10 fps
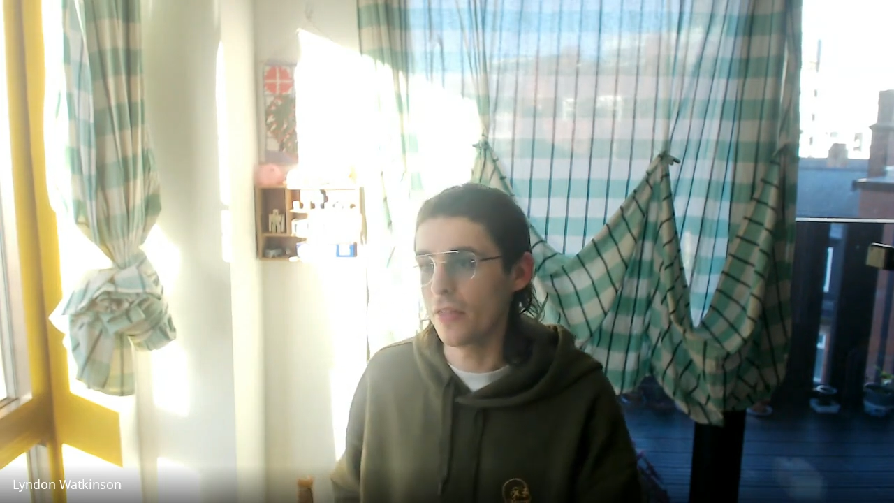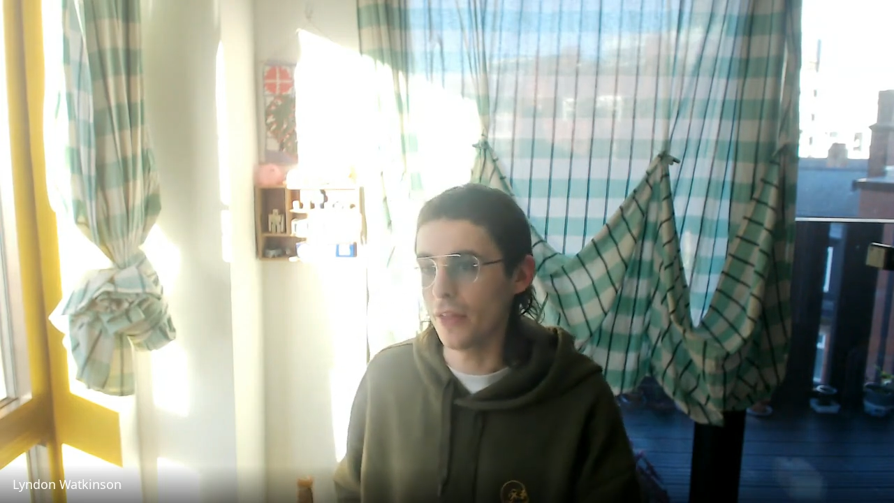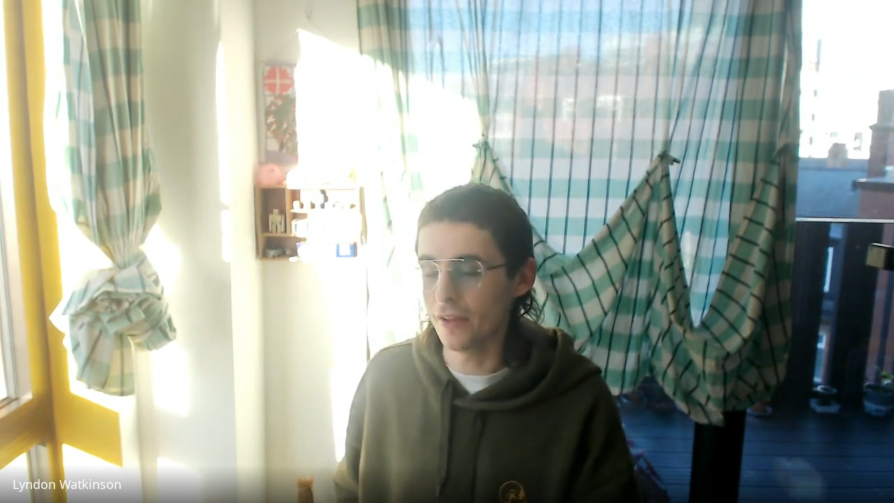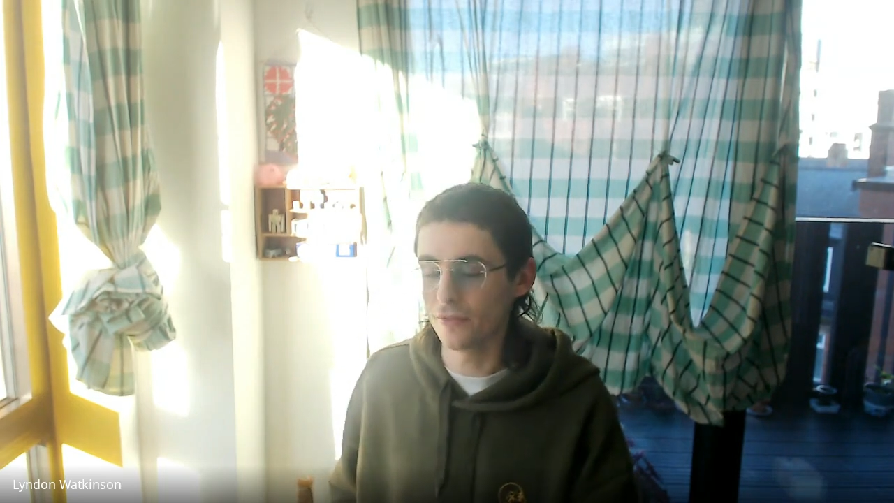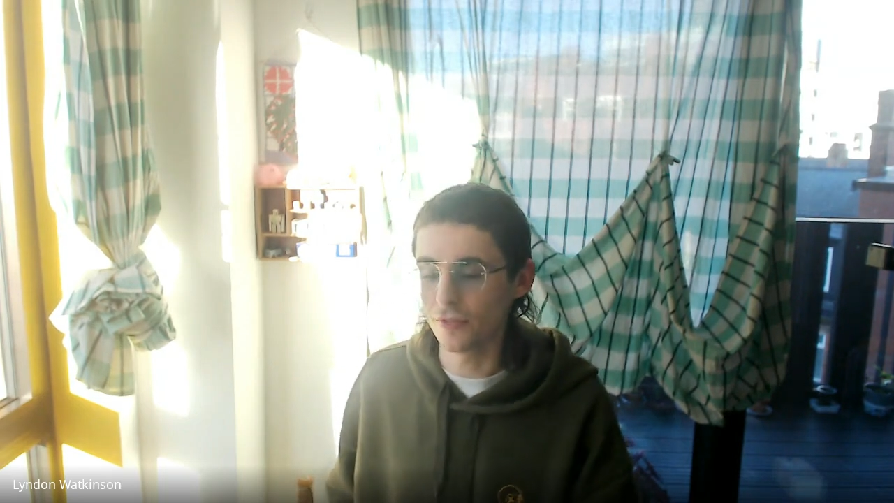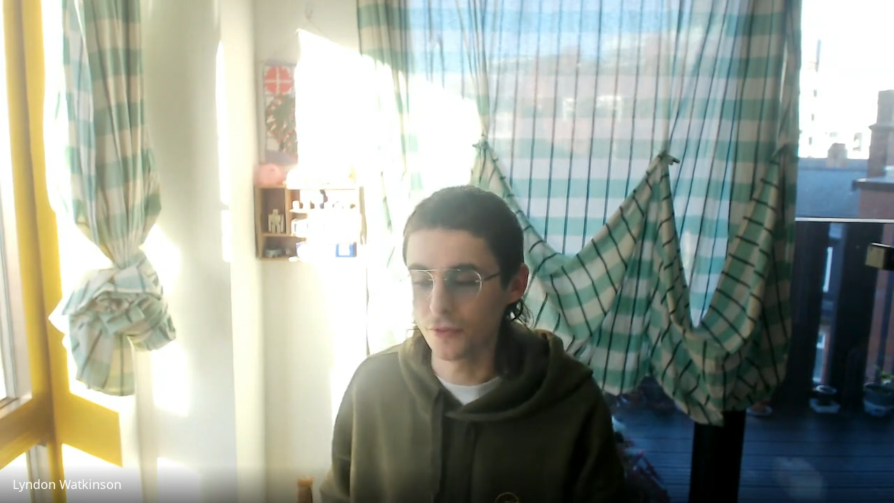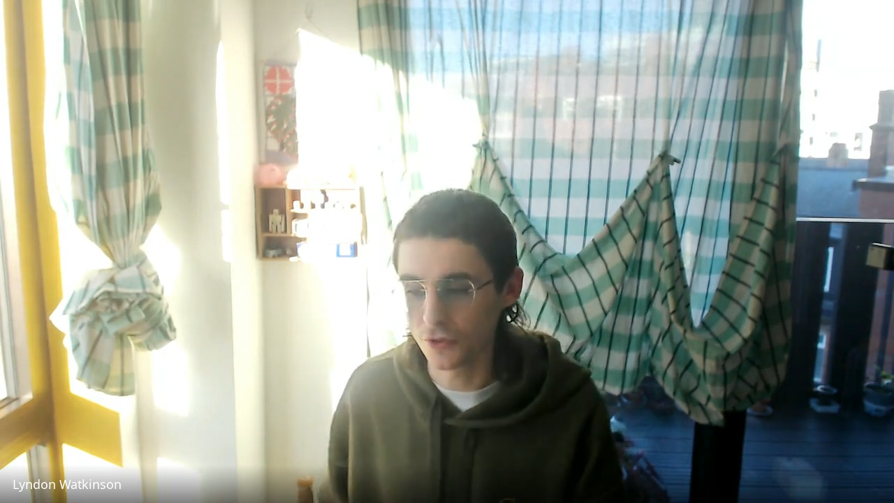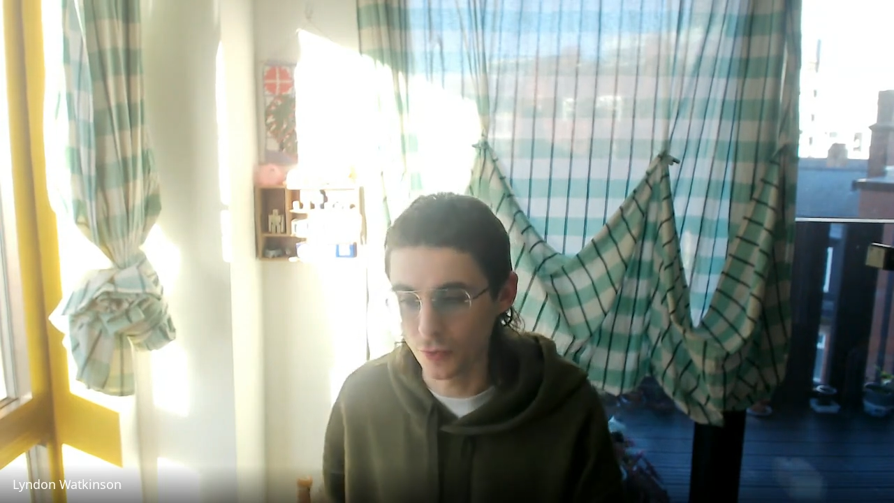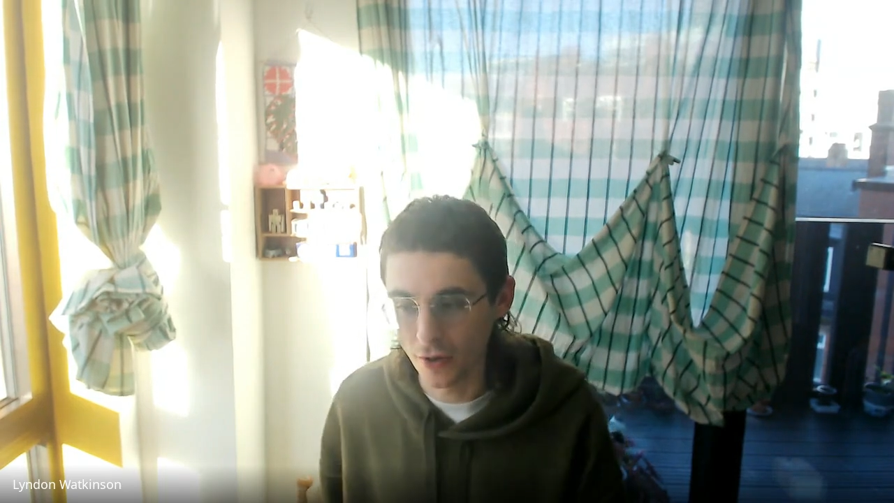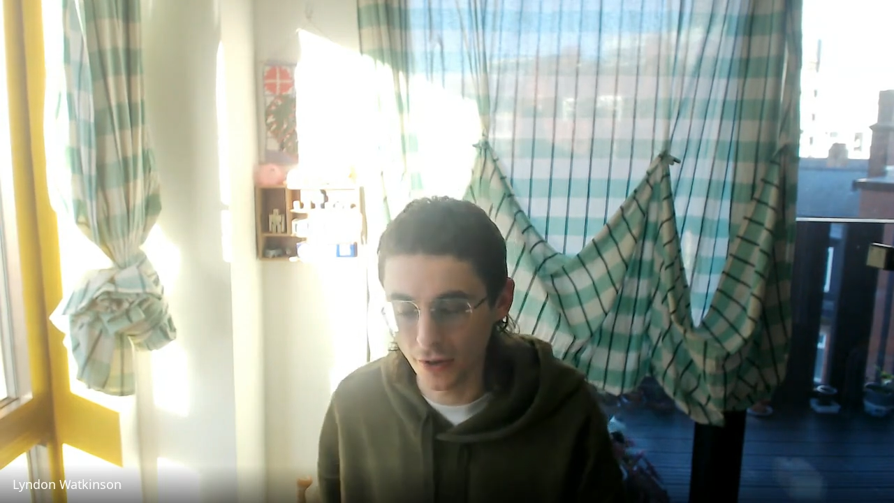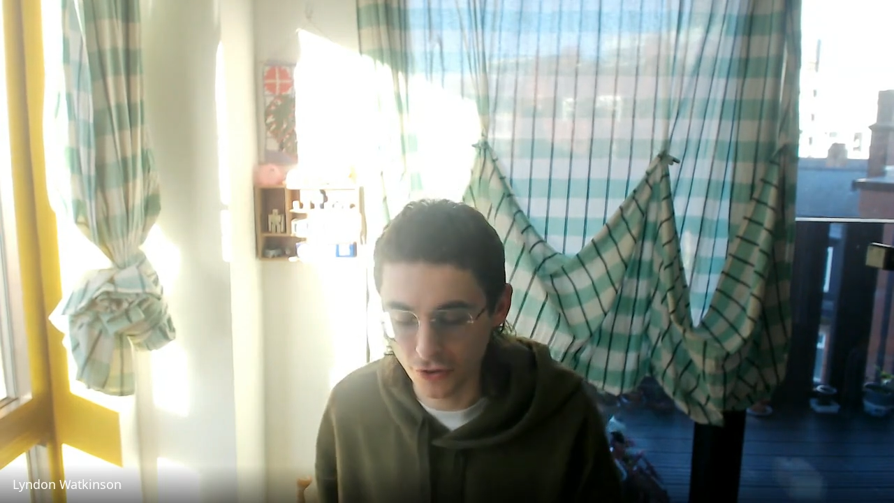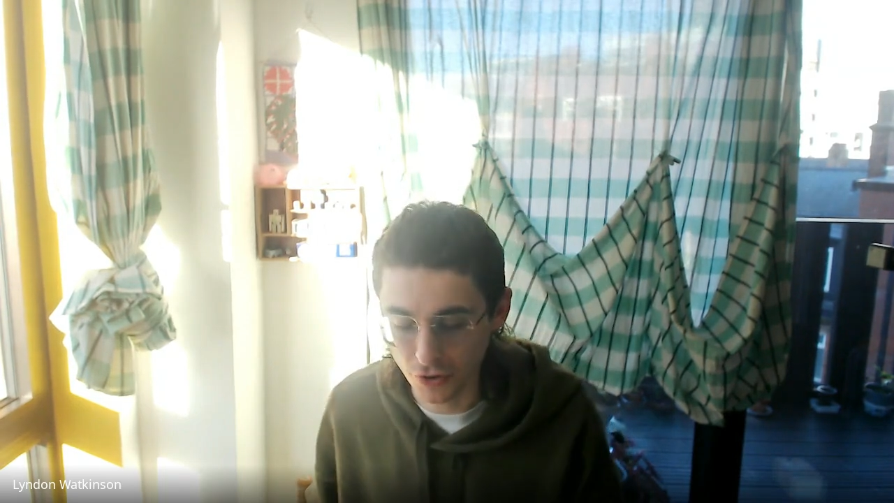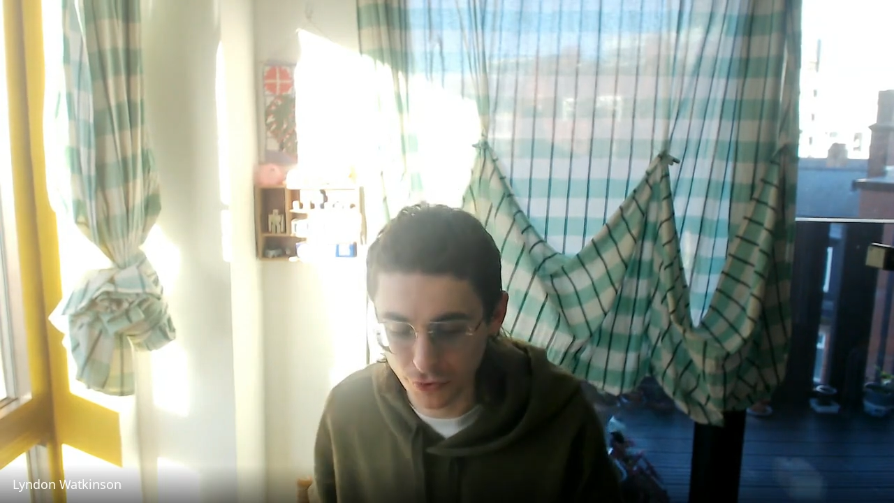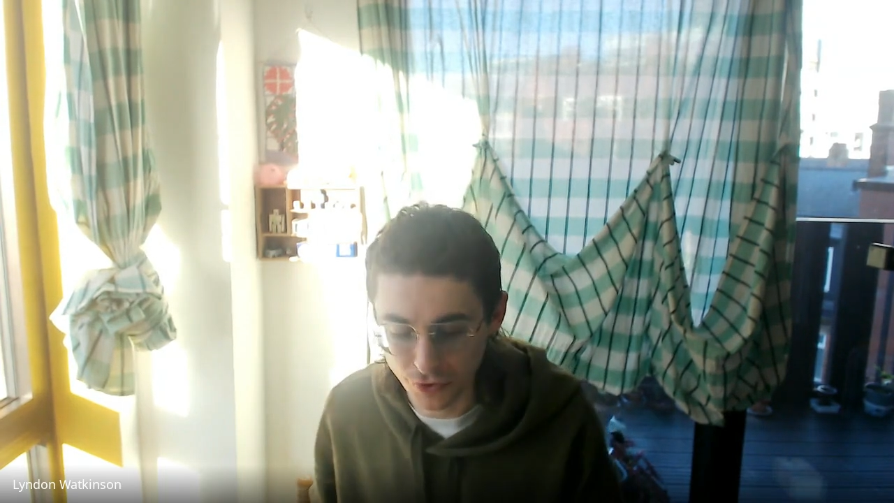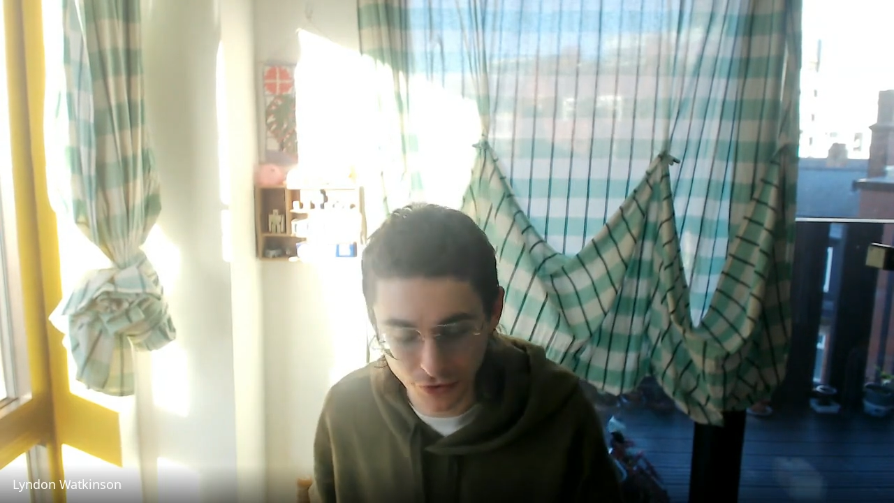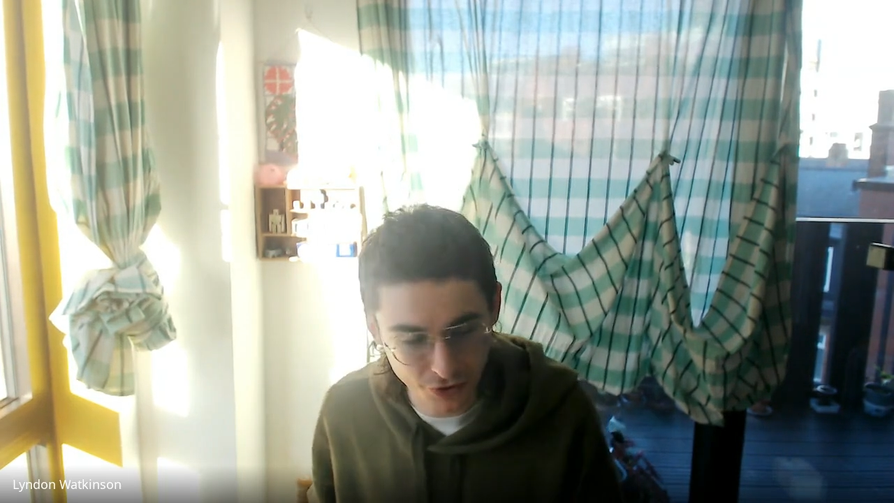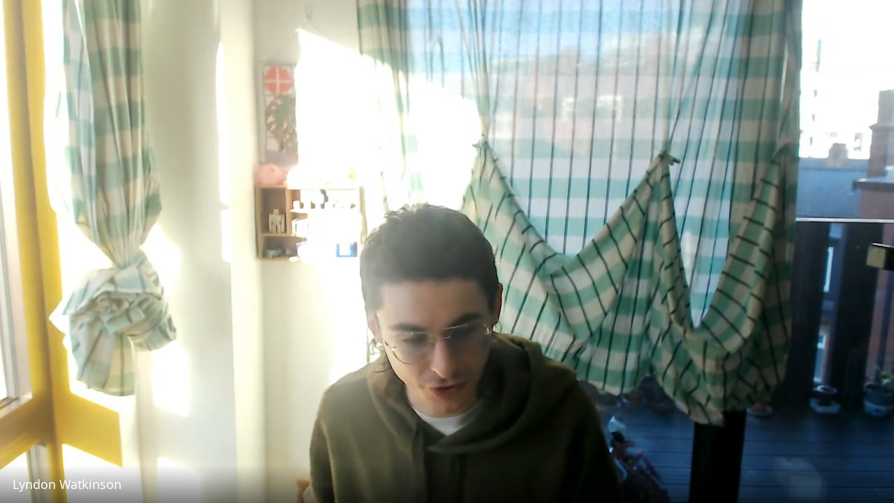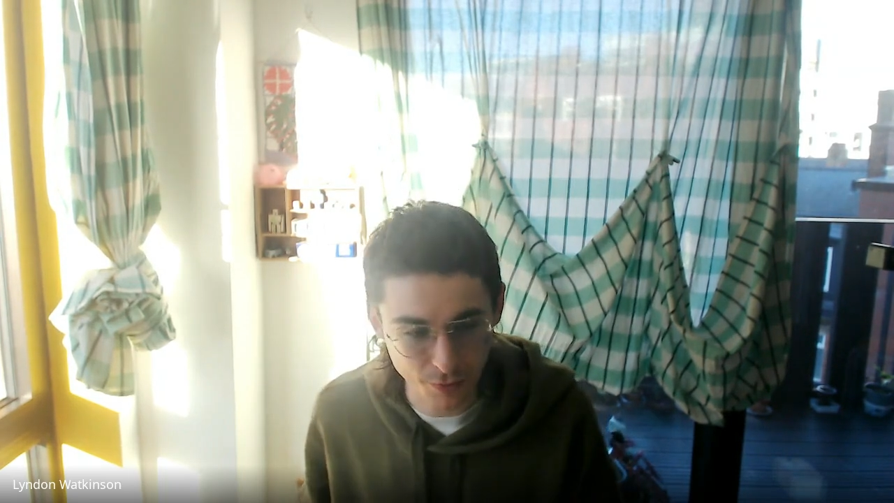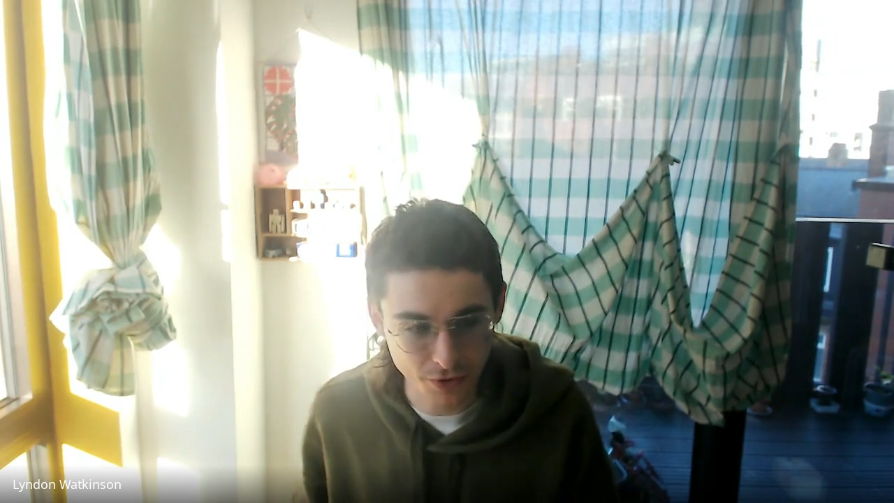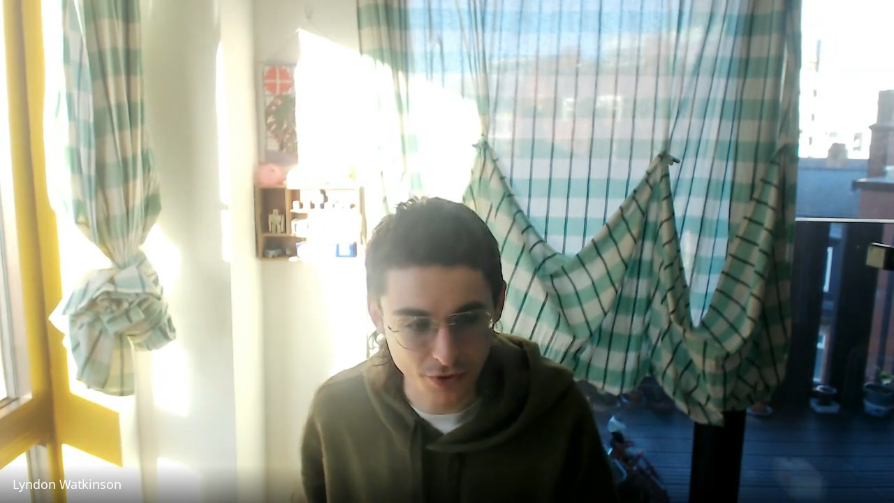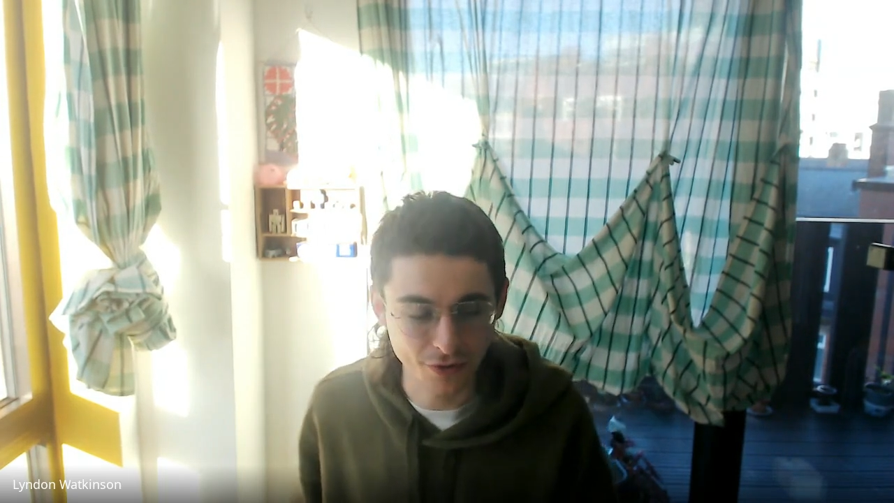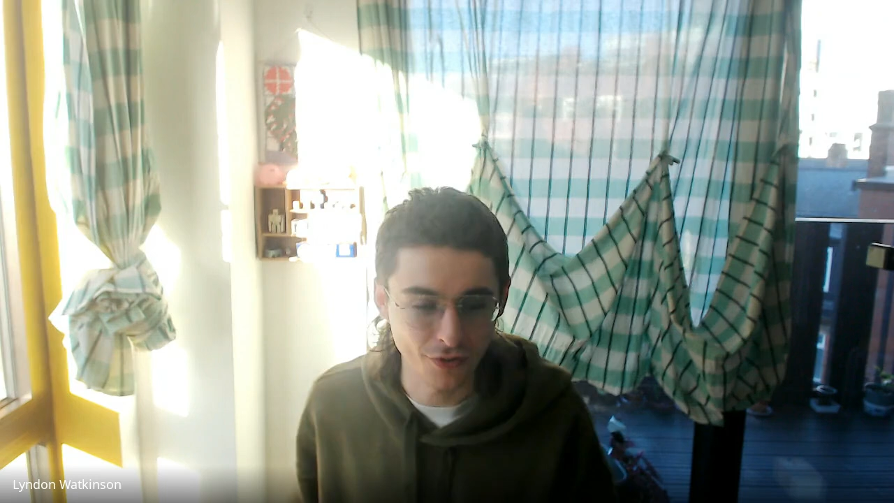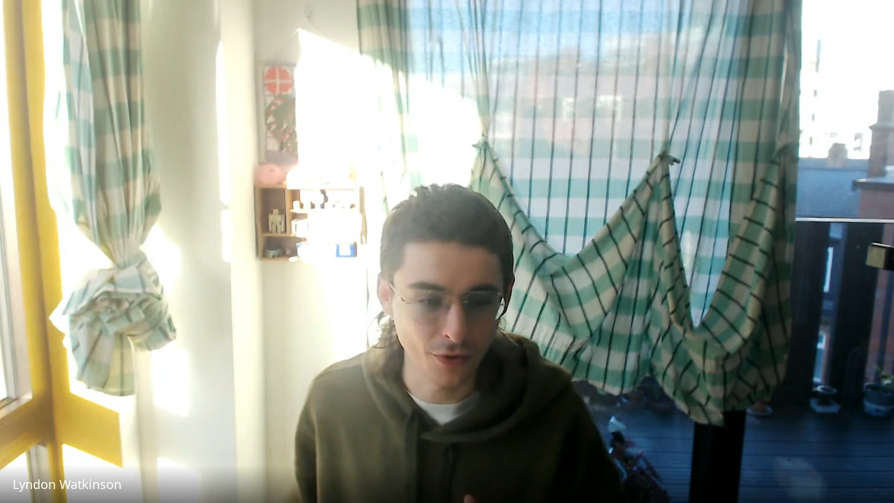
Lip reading: that influence your work as you're producing them and stuff,